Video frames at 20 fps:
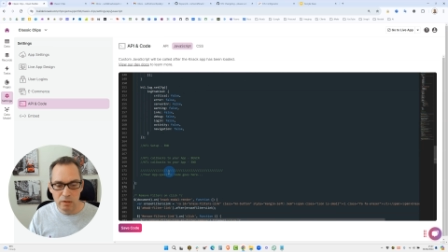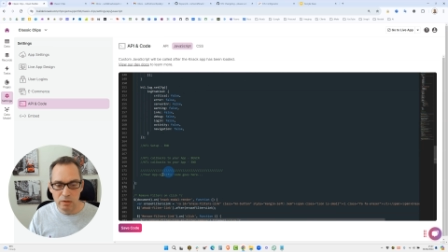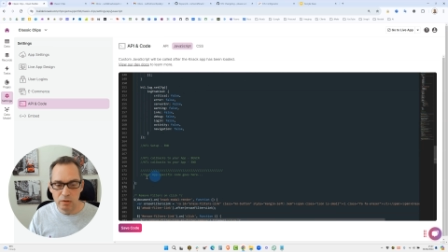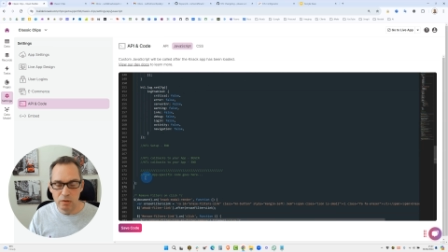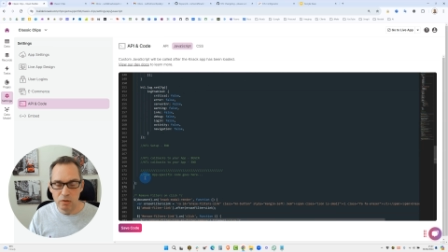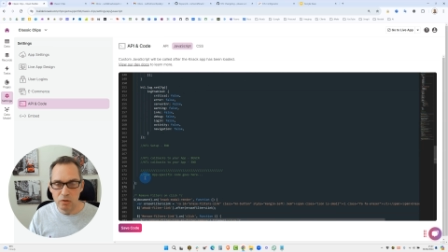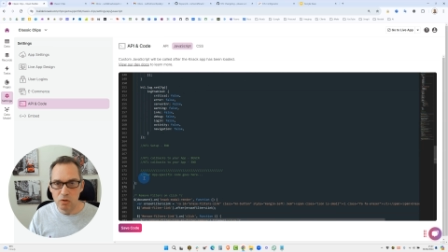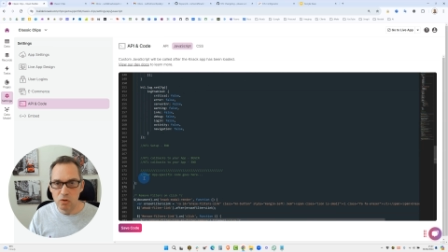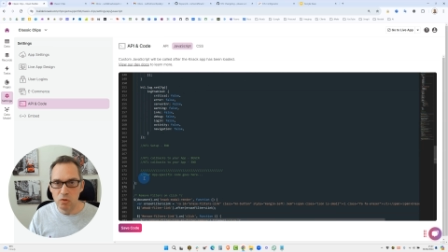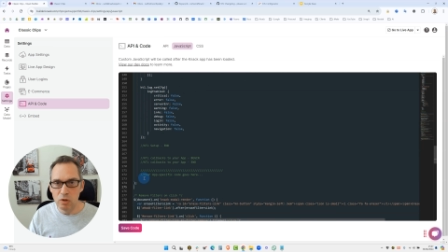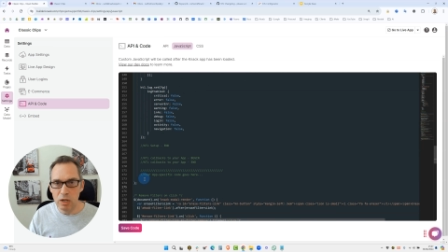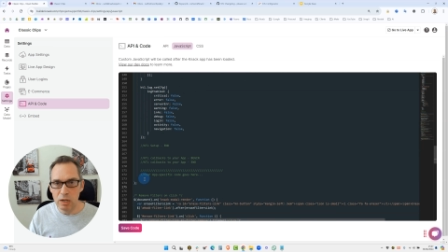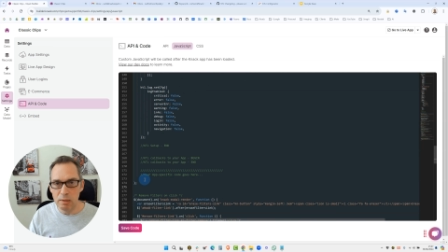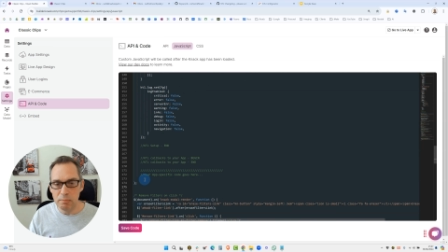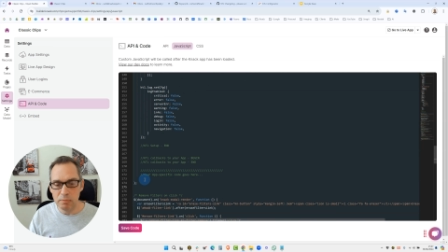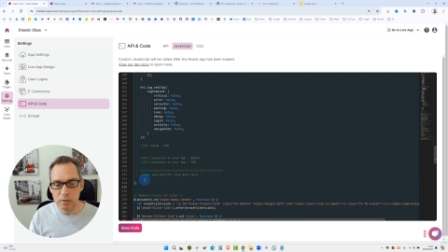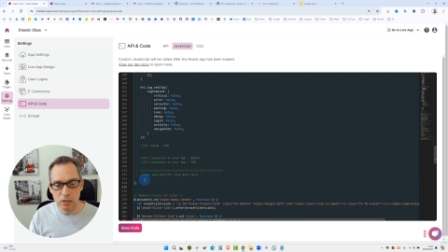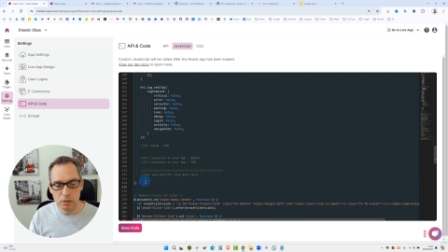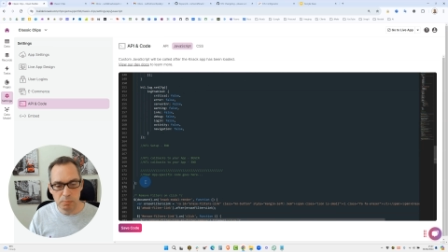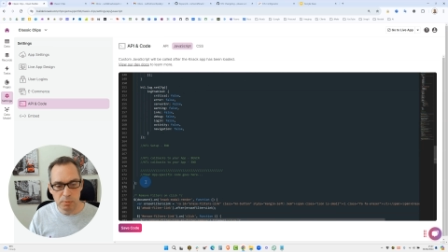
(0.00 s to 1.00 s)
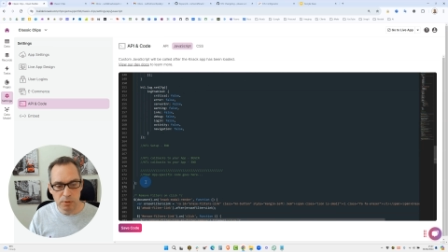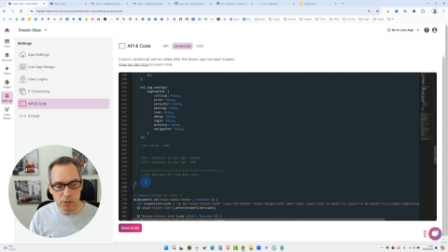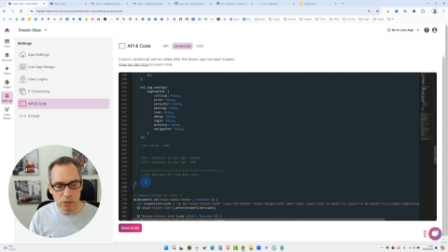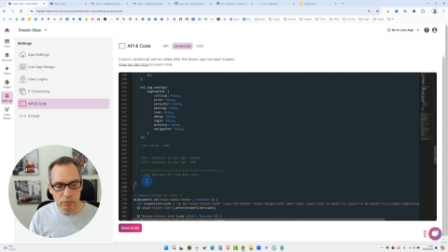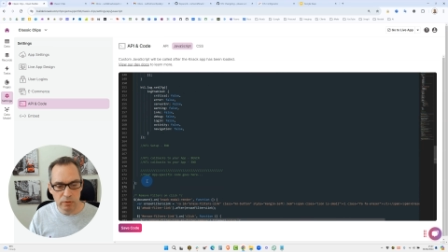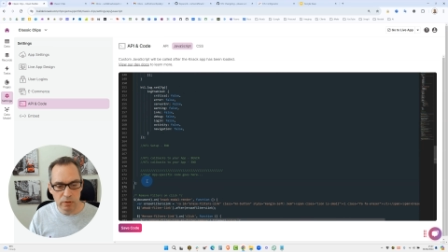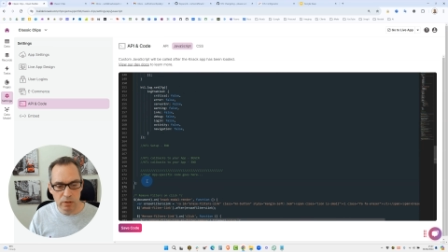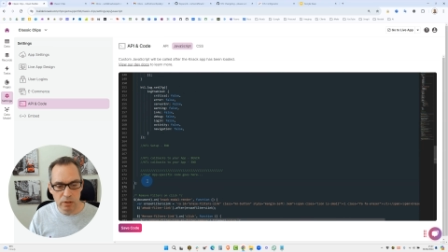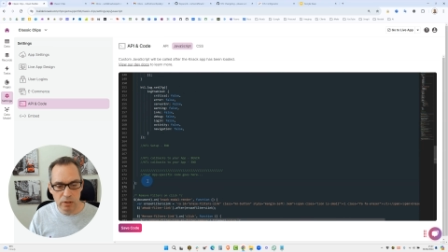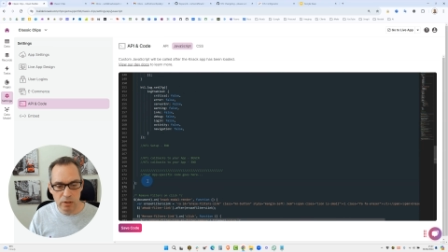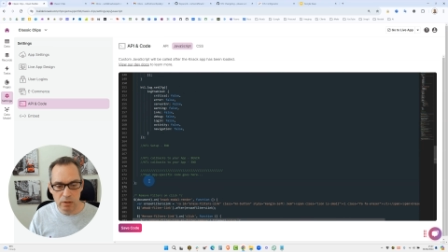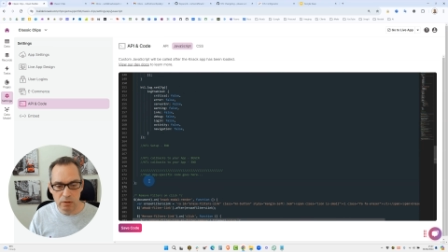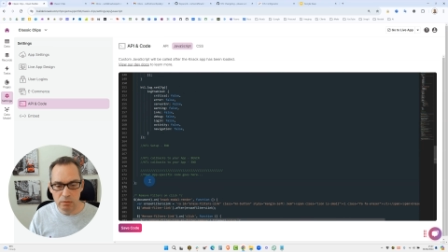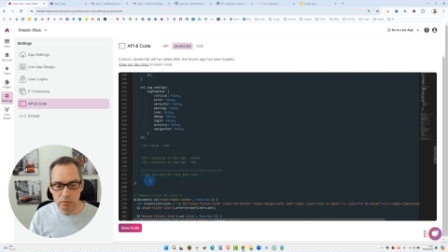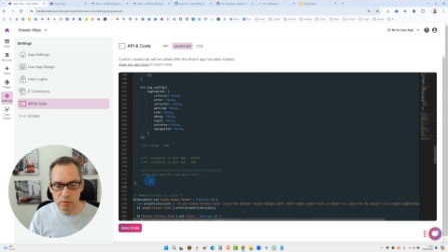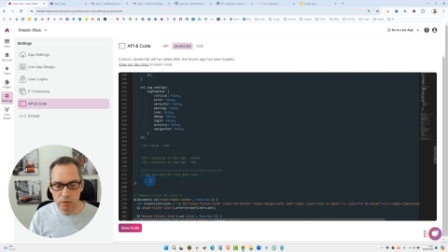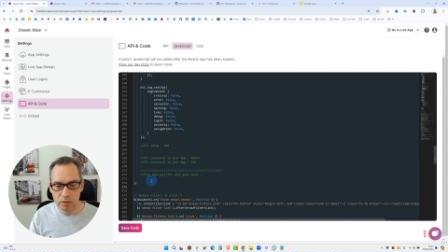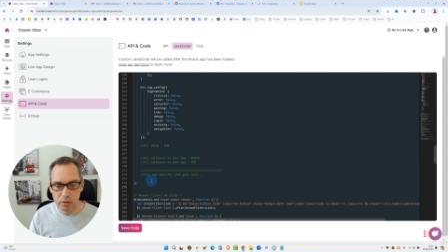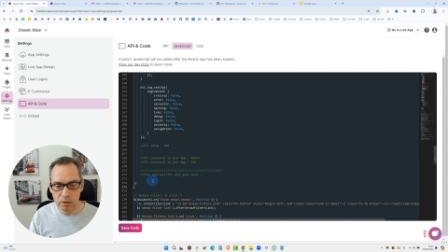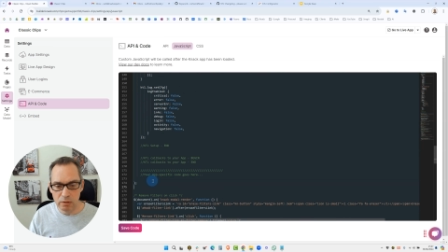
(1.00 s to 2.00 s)
that your app specific
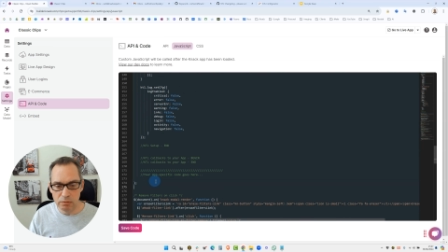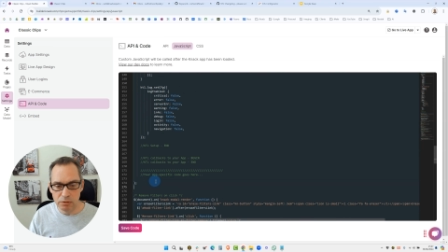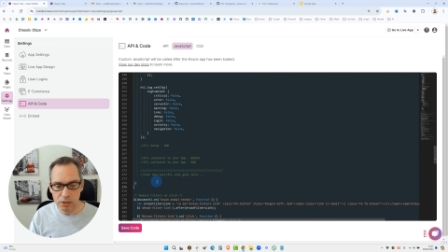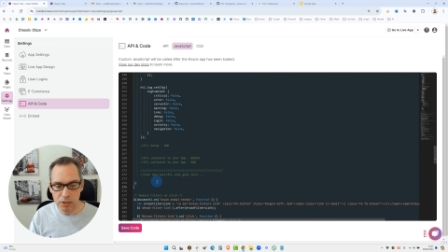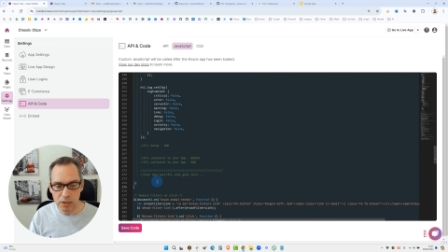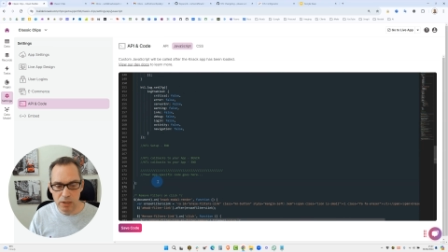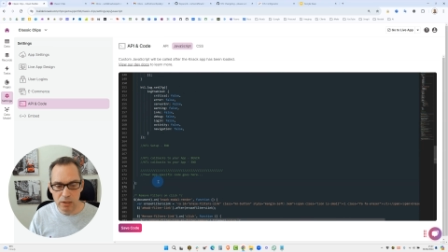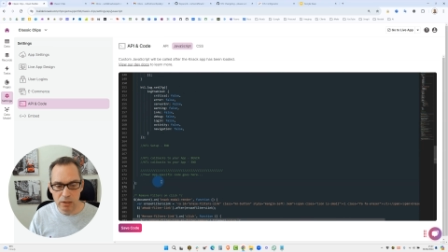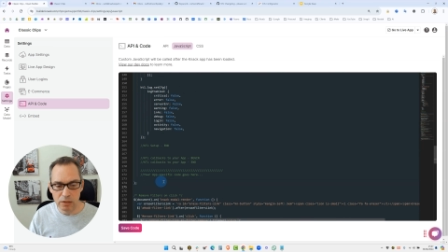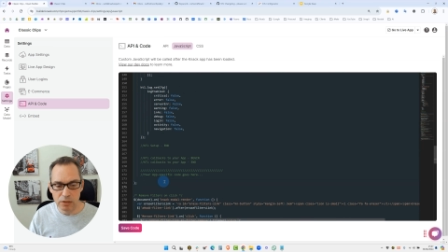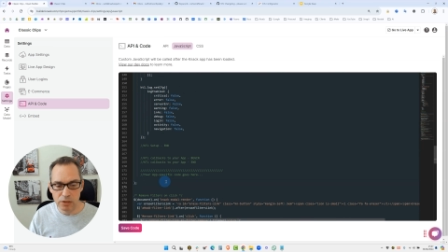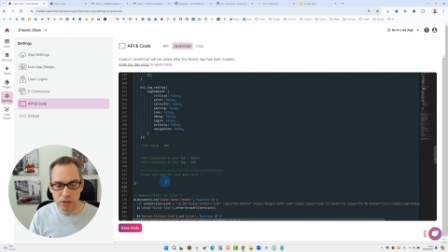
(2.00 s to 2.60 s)
code goes here.